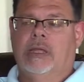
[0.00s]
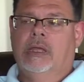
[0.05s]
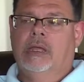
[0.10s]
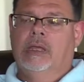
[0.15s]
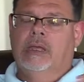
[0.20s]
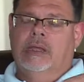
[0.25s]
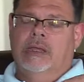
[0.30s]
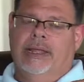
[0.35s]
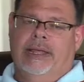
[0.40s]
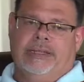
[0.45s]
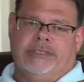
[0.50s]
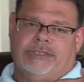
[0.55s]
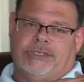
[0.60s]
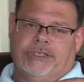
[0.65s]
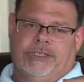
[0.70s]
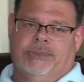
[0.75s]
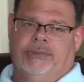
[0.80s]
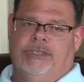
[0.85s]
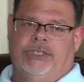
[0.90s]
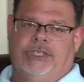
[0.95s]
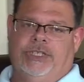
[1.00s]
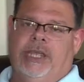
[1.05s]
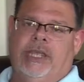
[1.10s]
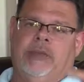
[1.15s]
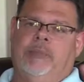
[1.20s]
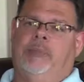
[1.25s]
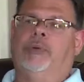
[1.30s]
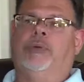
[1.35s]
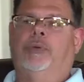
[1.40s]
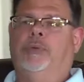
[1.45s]
That's just Jay
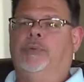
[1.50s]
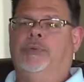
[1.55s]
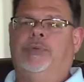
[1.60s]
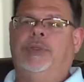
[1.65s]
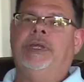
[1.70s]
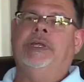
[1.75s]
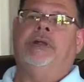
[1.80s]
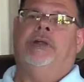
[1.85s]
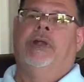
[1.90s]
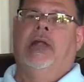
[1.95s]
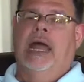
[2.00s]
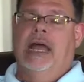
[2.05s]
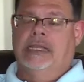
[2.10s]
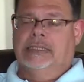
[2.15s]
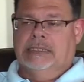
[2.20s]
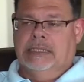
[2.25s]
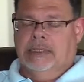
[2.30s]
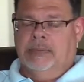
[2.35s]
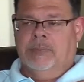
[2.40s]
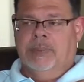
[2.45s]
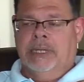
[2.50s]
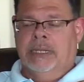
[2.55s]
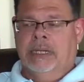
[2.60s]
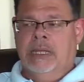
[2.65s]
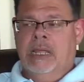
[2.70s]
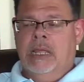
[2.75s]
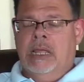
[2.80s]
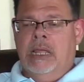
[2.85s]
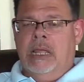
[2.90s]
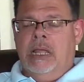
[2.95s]
Poole theorizing, but
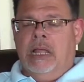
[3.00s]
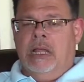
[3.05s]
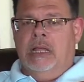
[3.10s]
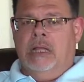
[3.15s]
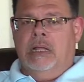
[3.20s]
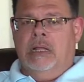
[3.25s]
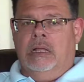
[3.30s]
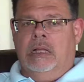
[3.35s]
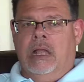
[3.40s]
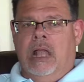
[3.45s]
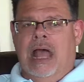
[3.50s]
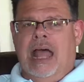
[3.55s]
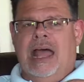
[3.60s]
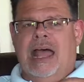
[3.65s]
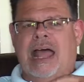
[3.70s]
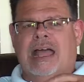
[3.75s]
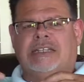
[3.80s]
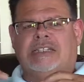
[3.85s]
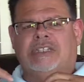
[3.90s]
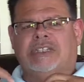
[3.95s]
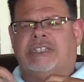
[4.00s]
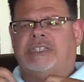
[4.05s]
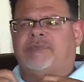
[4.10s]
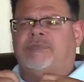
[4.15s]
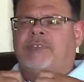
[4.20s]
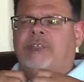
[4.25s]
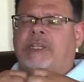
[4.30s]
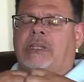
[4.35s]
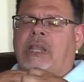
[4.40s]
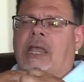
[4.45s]
I just
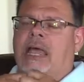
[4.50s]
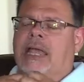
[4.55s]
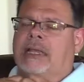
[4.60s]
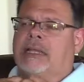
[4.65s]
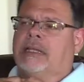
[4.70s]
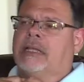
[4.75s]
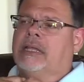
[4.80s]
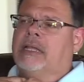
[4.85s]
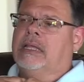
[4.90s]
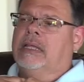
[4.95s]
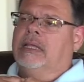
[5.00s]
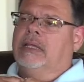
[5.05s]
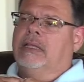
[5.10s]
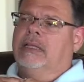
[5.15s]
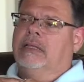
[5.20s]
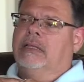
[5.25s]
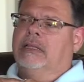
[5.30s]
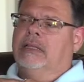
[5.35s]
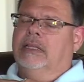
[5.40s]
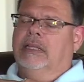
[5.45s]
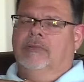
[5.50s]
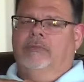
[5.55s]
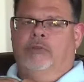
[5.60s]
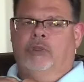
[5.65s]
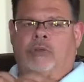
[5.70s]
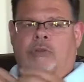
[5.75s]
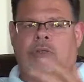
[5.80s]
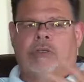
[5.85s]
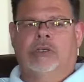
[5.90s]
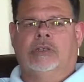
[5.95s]
feel like if you
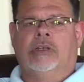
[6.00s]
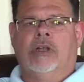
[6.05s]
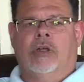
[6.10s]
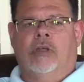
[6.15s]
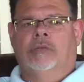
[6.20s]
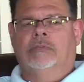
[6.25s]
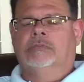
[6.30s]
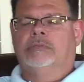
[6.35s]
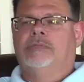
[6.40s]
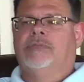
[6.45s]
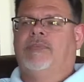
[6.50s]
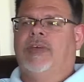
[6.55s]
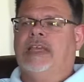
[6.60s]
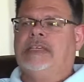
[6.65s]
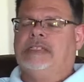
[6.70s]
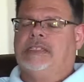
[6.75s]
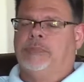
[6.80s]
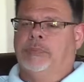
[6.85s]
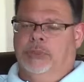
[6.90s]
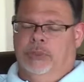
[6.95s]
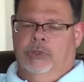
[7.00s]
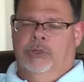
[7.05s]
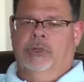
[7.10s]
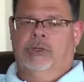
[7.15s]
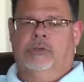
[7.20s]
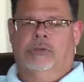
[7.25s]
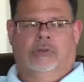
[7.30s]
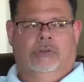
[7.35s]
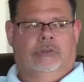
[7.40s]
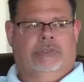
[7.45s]
look on
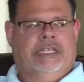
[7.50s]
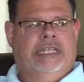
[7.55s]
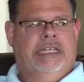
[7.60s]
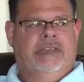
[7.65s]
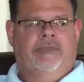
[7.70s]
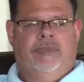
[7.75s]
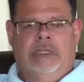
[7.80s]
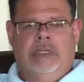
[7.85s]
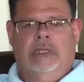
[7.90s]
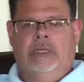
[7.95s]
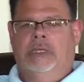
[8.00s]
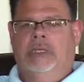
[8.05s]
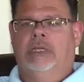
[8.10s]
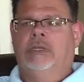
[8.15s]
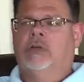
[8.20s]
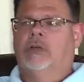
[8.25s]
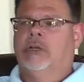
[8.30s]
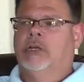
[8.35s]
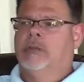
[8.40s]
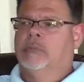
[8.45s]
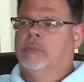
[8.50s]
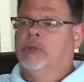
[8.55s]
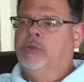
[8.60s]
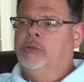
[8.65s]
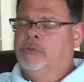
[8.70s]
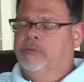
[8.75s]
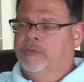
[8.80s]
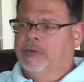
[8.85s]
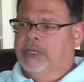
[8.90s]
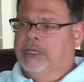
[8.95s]
Facebook or TV or in a
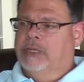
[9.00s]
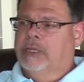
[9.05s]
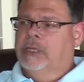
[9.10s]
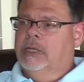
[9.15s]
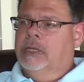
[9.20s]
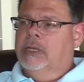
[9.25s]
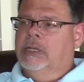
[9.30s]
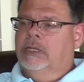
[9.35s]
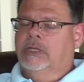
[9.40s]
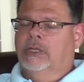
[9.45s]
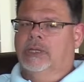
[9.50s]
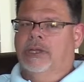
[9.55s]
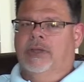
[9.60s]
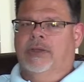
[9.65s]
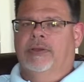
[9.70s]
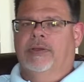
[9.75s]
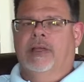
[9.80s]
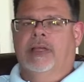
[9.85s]
movie, you know,